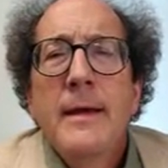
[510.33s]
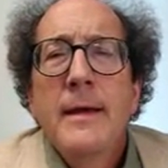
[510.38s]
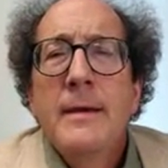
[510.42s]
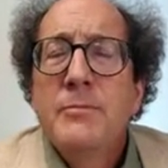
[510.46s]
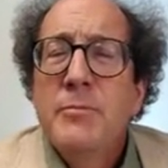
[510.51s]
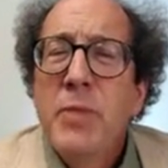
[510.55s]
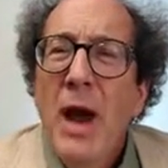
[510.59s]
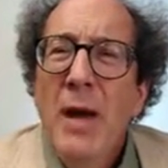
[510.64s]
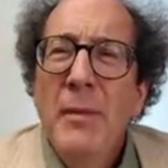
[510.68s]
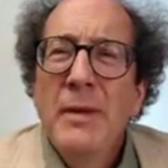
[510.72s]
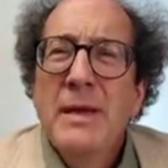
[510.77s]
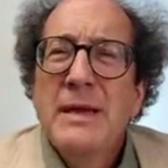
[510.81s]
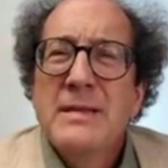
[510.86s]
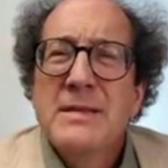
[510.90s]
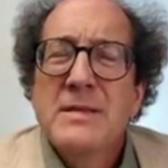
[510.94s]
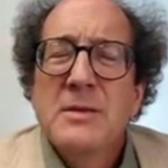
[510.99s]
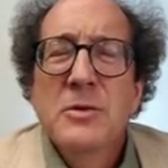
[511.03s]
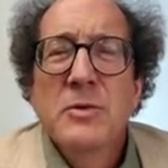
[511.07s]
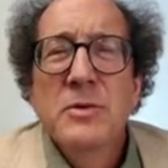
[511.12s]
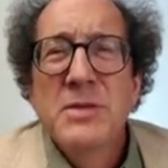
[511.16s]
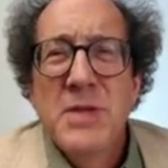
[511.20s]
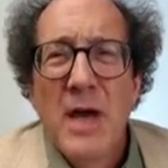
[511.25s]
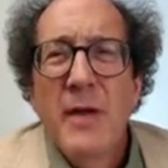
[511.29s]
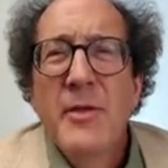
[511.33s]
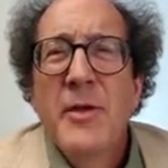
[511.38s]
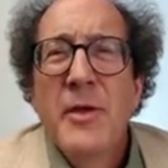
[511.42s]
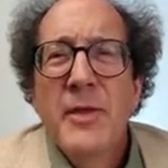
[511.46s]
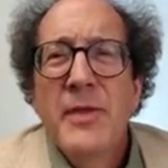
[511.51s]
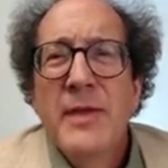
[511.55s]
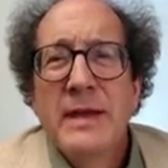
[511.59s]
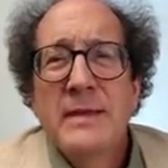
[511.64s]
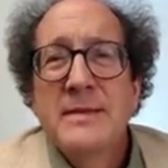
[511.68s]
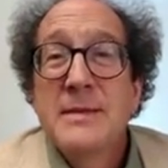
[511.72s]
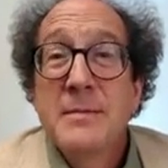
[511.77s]
it probably excludes other
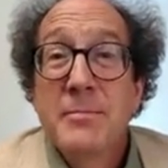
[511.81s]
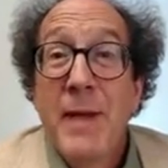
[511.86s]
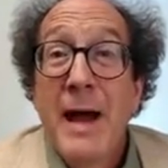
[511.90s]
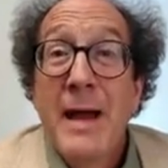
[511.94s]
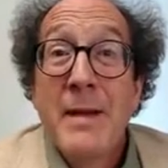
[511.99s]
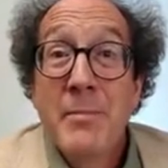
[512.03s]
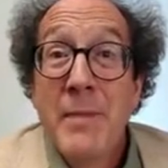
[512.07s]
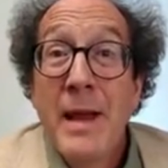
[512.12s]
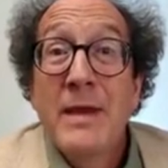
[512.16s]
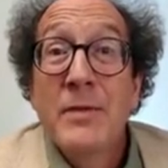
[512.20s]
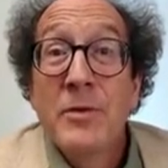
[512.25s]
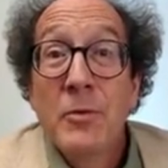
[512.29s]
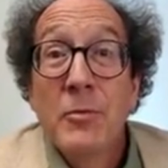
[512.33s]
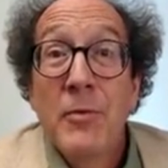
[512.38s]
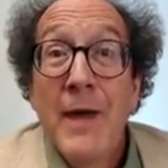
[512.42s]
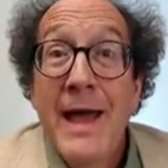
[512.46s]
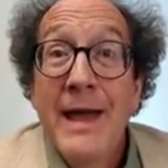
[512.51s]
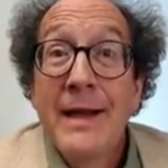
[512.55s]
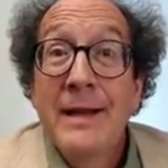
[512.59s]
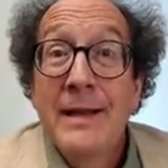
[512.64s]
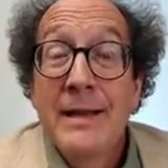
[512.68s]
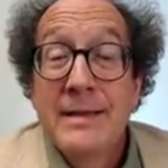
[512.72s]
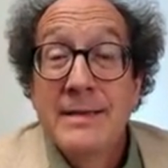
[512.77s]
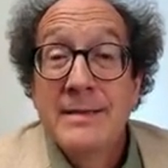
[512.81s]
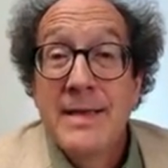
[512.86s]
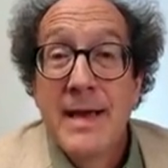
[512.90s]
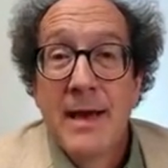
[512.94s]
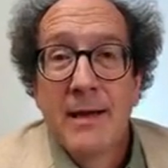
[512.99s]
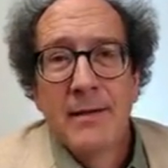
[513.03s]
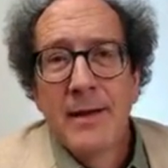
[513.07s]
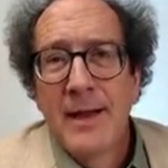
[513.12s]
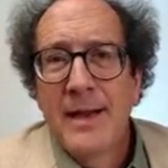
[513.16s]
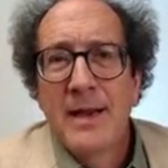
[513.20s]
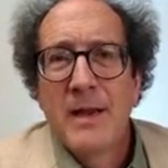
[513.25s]
things that might make the rattling
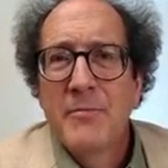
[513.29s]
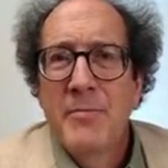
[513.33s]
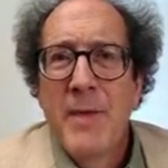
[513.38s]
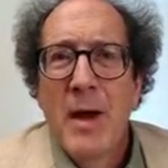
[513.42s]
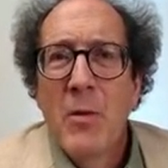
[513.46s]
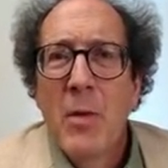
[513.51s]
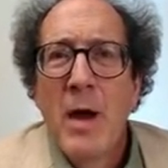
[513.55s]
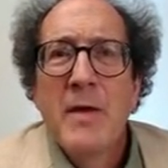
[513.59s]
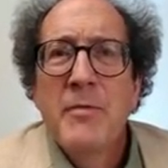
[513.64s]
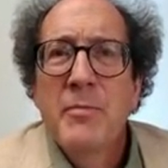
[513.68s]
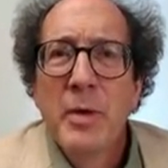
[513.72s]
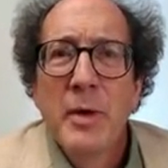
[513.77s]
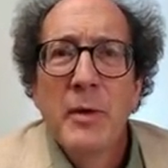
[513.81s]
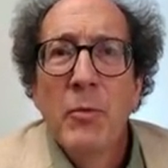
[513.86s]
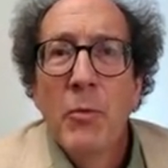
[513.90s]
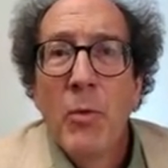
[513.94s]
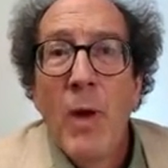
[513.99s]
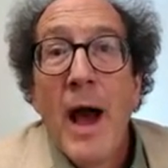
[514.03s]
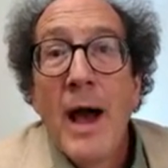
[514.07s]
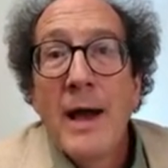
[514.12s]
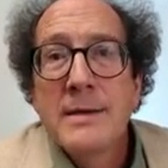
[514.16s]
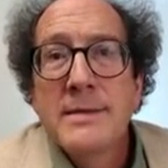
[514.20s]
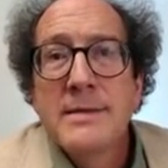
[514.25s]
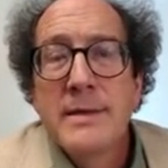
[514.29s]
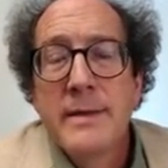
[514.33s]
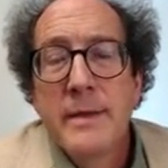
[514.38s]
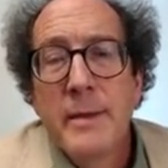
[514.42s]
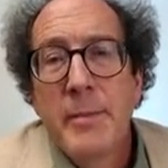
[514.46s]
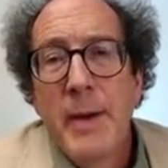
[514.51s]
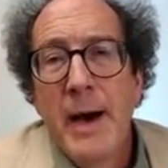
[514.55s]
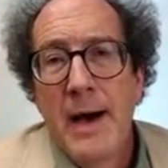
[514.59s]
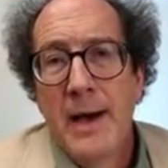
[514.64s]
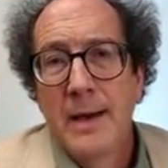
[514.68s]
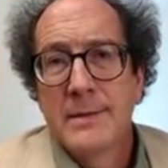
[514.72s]
sound, like if my wife put rocks in
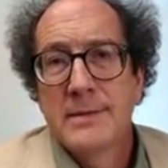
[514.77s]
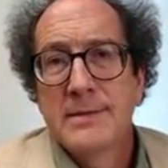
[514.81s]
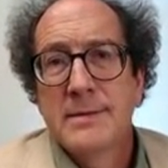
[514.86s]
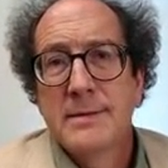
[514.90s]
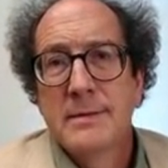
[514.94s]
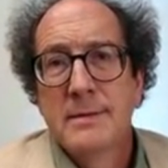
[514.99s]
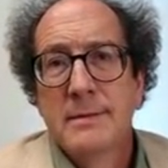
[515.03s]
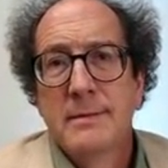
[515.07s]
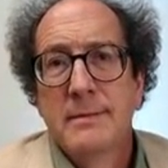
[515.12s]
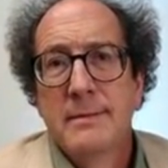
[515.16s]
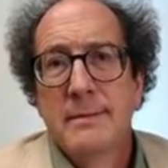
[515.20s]
the box.